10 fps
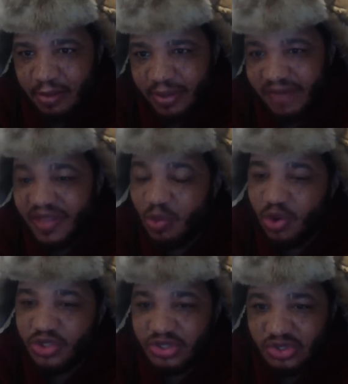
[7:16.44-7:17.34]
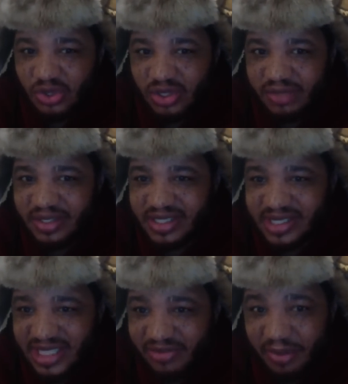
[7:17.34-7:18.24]
But if they were to do it and be
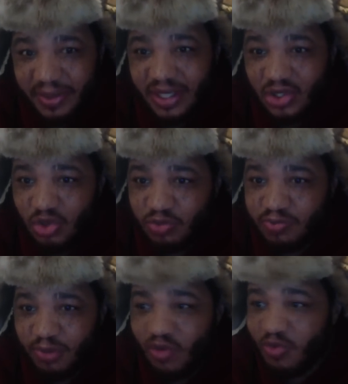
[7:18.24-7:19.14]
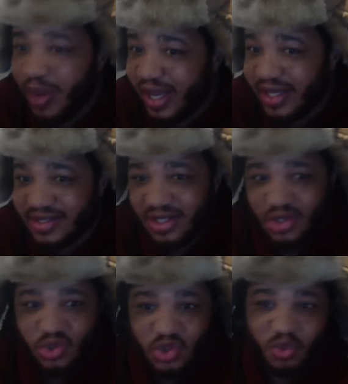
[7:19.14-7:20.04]
successful, maybe they can do both ways.
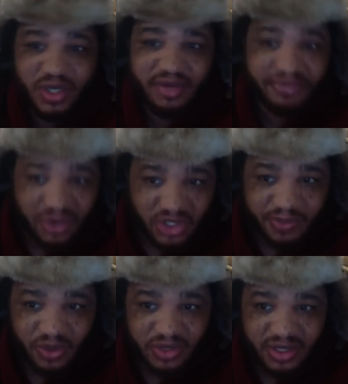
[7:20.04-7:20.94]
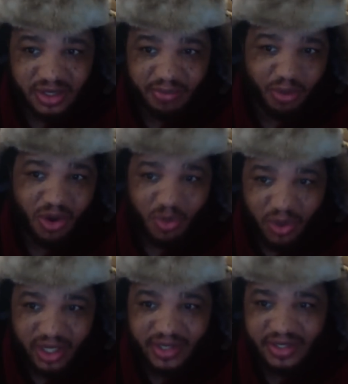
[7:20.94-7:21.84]
Do one in first person, a part
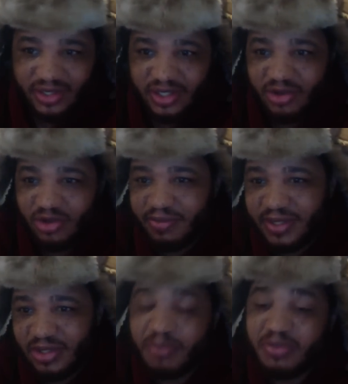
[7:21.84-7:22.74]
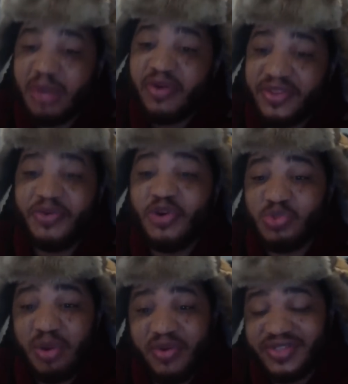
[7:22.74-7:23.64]
one in, uh, you know, you know, I rather the first
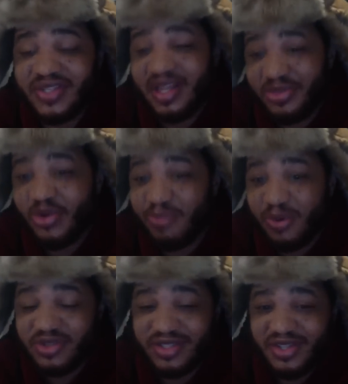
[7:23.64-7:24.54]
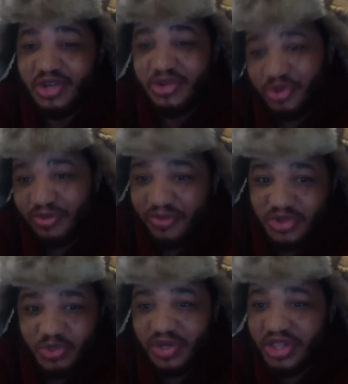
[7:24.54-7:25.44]
one, rather see in third person. Do the
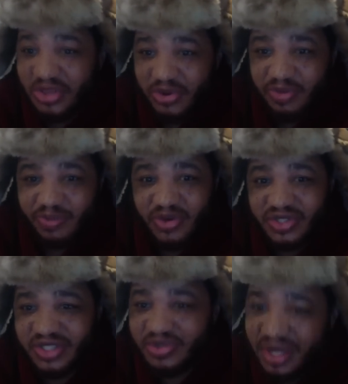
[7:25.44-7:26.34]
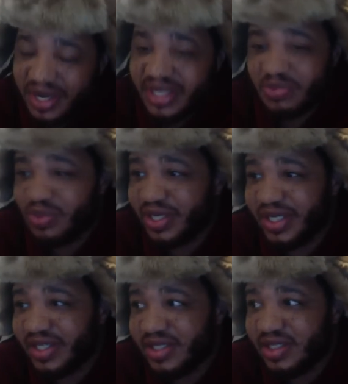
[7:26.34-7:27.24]
first one in third person, do the next one
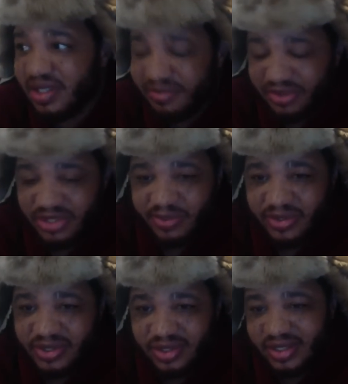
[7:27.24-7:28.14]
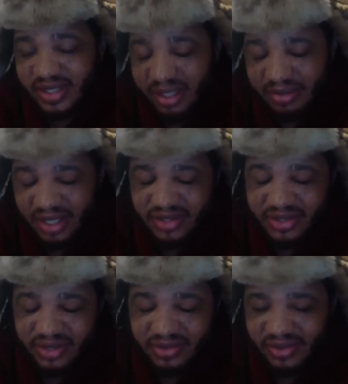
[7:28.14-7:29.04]
in first person. You know what I mean?
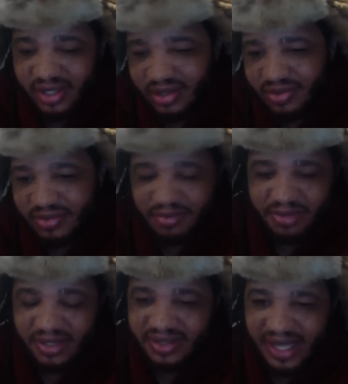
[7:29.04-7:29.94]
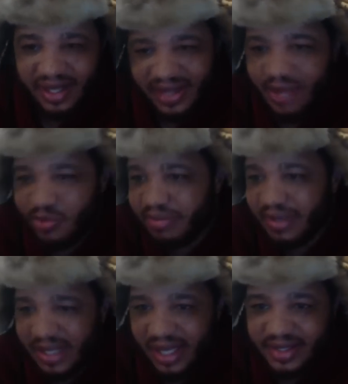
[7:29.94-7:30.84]
So, you know, but that that would
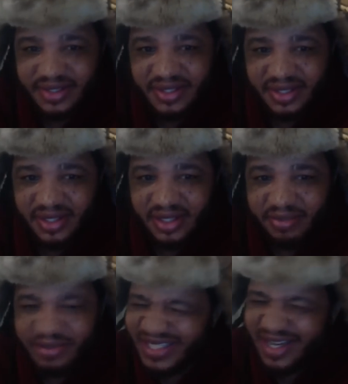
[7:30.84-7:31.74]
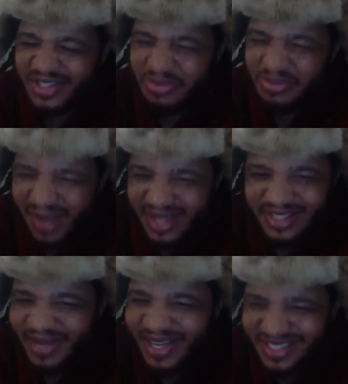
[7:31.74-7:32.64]
be nice. But then could you
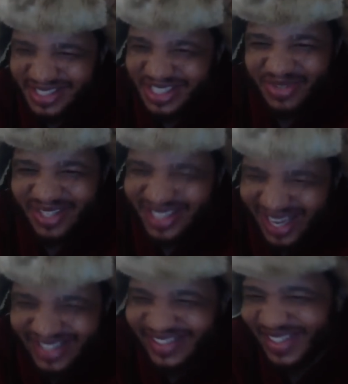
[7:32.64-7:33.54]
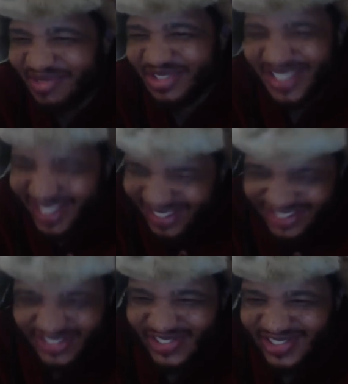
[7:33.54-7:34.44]
imagine Master Chief with a goddamn
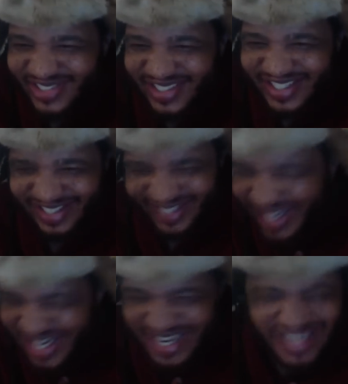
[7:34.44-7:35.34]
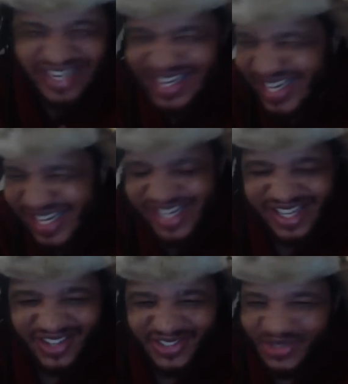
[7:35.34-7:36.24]
chainsaw? Mm
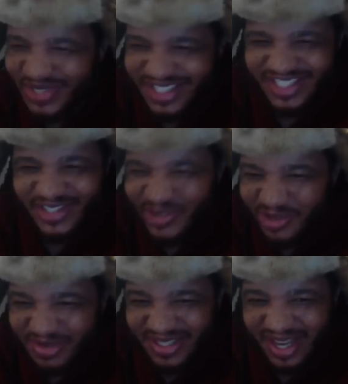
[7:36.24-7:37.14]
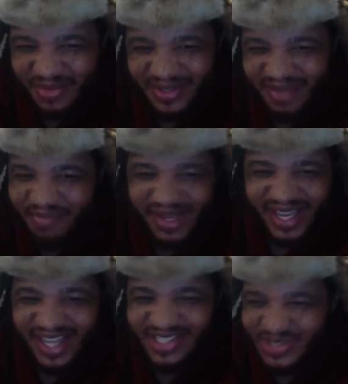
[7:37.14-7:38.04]
doing his curve stunt with that big
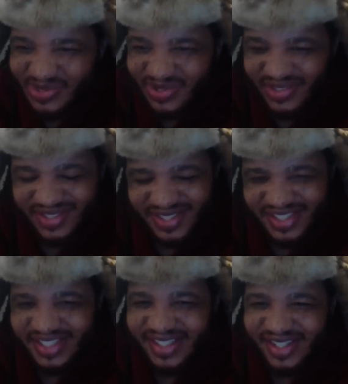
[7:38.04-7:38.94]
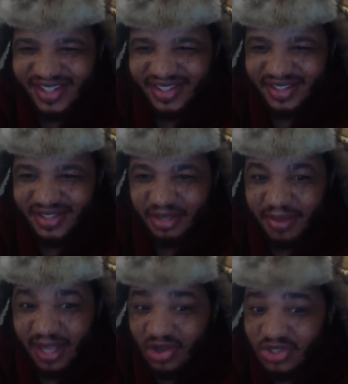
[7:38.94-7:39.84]
ass suit on. You know what I
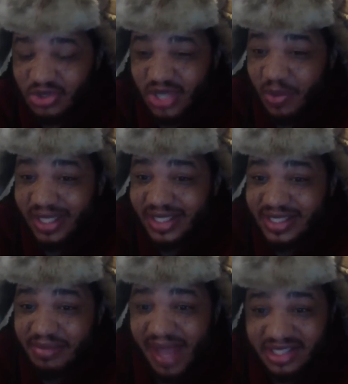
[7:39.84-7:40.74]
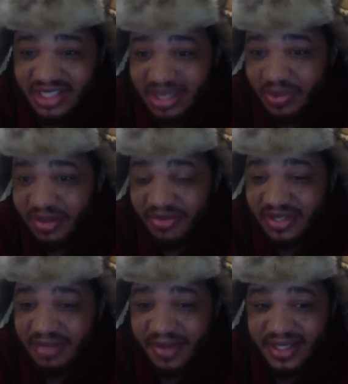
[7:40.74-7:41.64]
mean? I also, I would like to see Master Chief with the
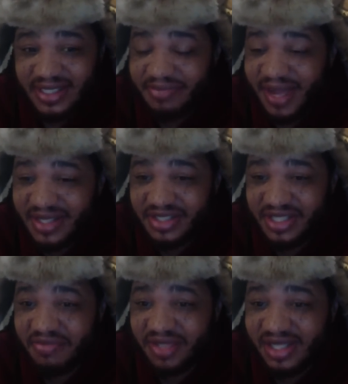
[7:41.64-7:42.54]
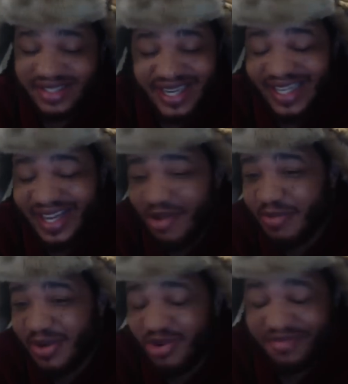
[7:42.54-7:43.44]
fucking man. Just Master Chief, look, take that
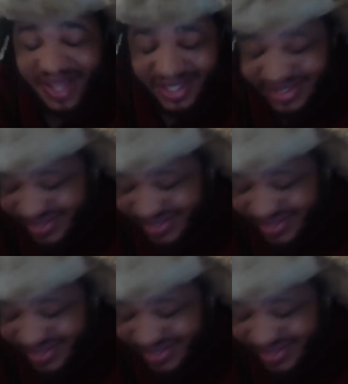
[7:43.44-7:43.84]
helmet off, nigga.